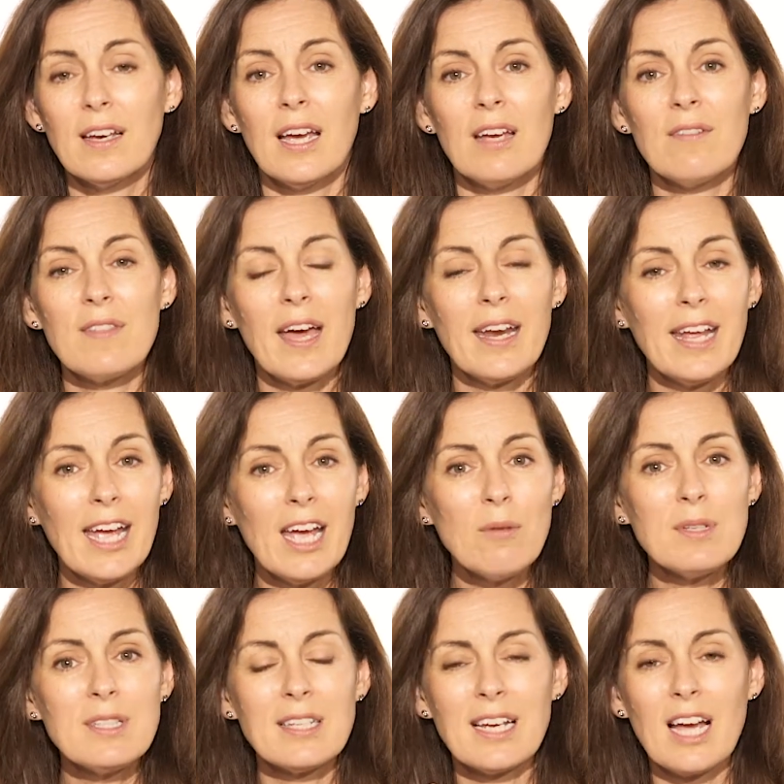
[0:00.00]
If that hair
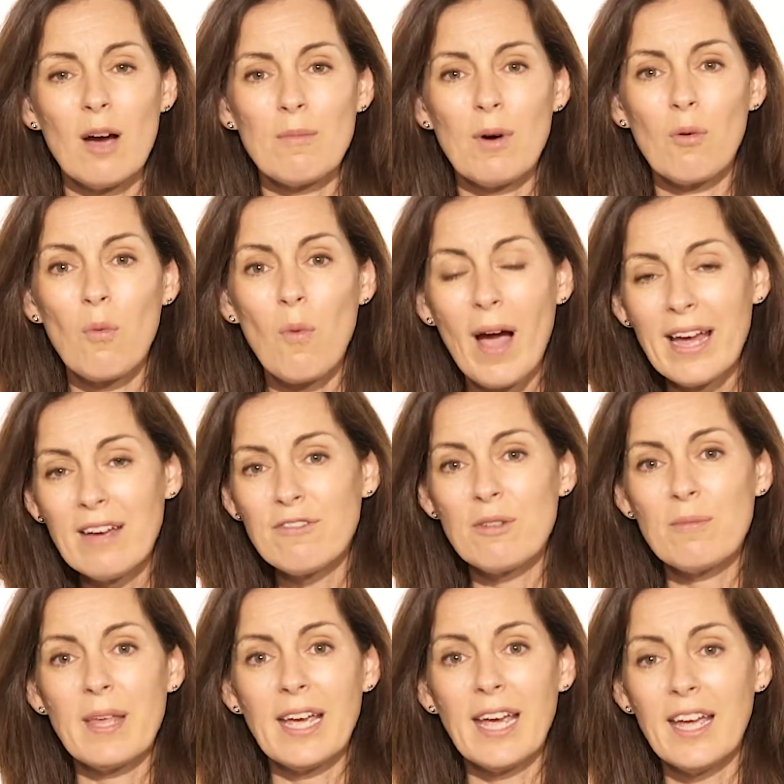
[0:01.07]
was to come away
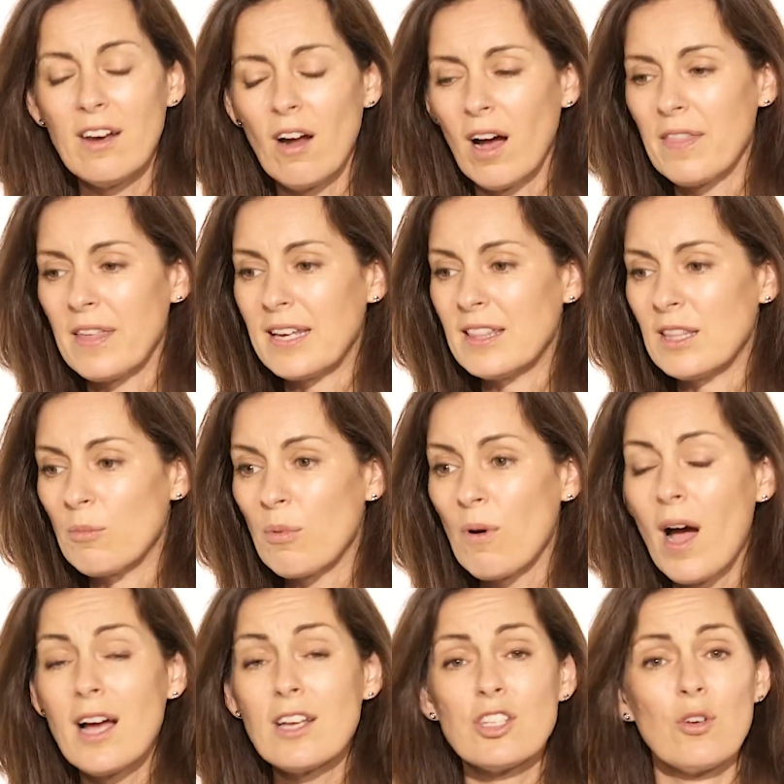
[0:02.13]
from the head, either in the
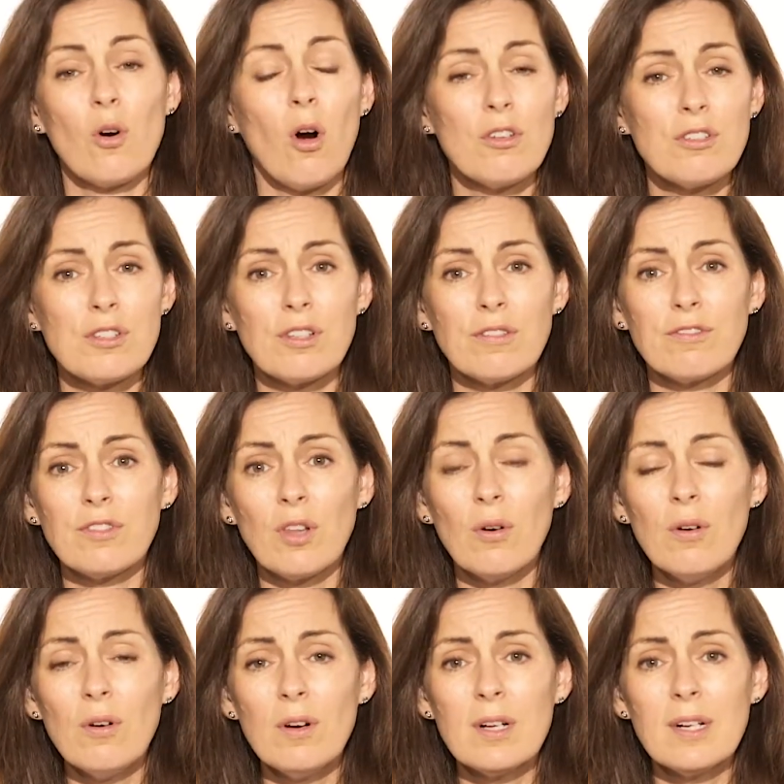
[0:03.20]
brush or onto the
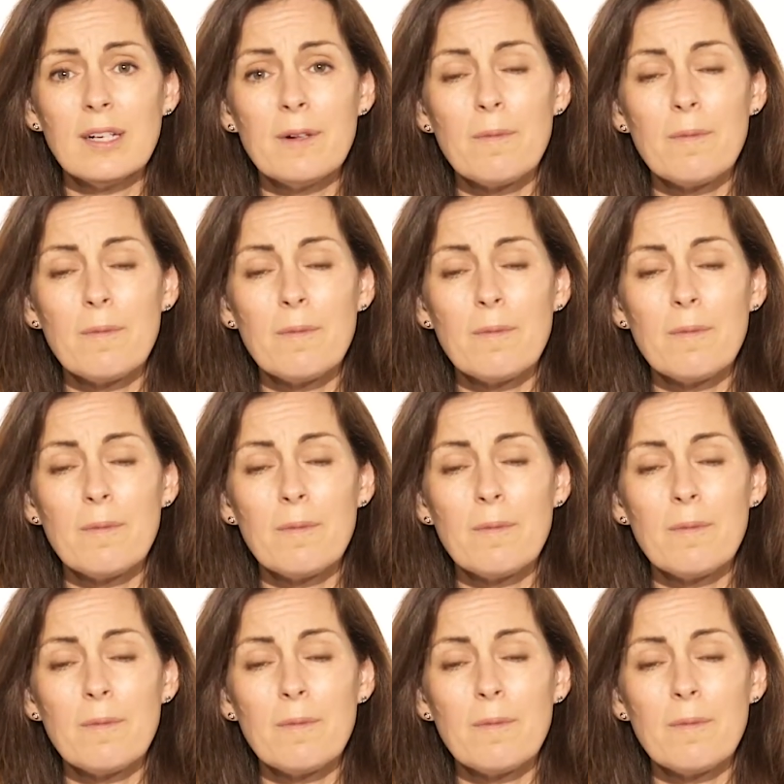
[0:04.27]
floor,